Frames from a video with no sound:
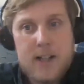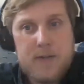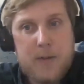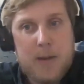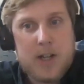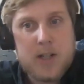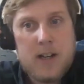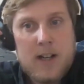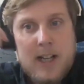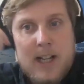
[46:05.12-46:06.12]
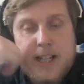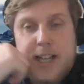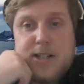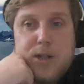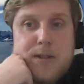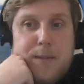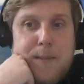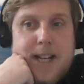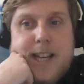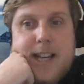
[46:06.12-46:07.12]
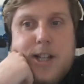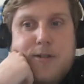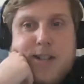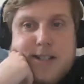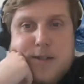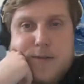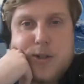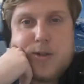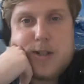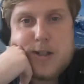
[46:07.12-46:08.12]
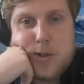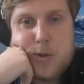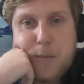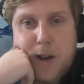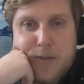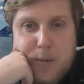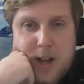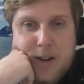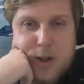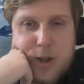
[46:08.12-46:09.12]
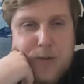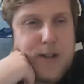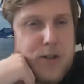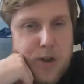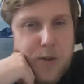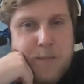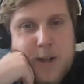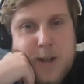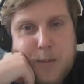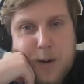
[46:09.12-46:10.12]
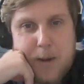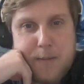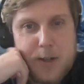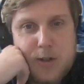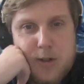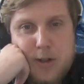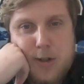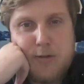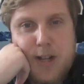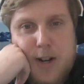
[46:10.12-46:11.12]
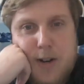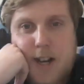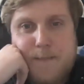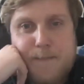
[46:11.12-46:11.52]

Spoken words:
information, can do to mitigate the risks of using the Zoom platform? I know you covered some, but it might be good just to reiterate.